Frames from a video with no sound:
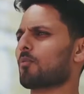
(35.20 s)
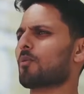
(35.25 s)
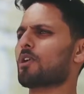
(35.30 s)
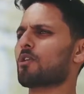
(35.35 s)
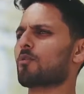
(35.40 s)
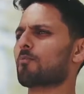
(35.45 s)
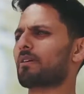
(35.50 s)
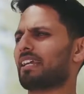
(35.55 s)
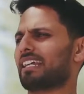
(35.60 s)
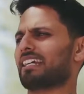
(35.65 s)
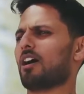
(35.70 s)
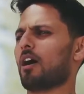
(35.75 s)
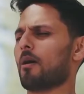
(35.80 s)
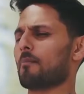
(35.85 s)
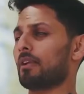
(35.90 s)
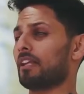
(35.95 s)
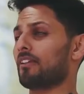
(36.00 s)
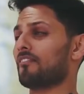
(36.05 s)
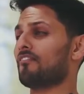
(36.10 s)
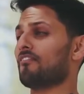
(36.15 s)
that we will
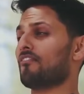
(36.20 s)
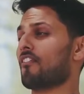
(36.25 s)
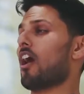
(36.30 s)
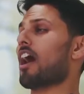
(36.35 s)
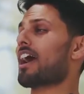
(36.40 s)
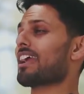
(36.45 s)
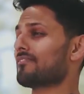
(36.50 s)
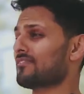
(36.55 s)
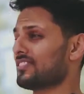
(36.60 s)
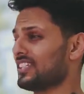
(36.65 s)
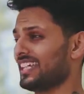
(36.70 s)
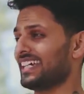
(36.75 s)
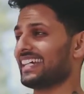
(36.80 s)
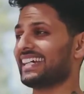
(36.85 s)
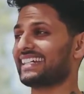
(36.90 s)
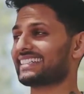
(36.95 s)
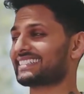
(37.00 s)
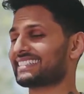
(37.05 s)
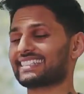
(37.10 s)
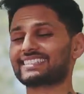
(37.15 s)
become in five
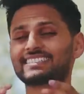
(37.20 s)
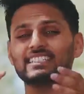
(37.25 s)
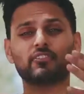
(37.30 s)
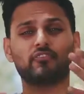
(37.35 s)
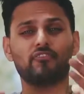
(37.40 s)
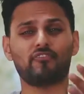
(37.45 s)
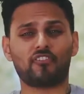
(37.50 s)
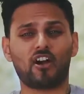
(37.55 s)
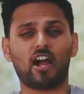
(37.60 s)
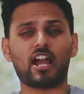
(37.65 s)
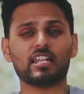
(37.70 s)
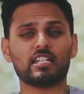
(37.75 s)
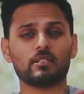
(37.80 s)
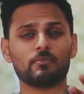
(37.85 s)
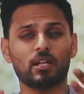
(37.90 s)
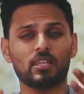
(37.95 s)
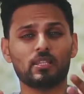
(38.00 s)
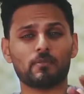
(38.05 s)
years is defined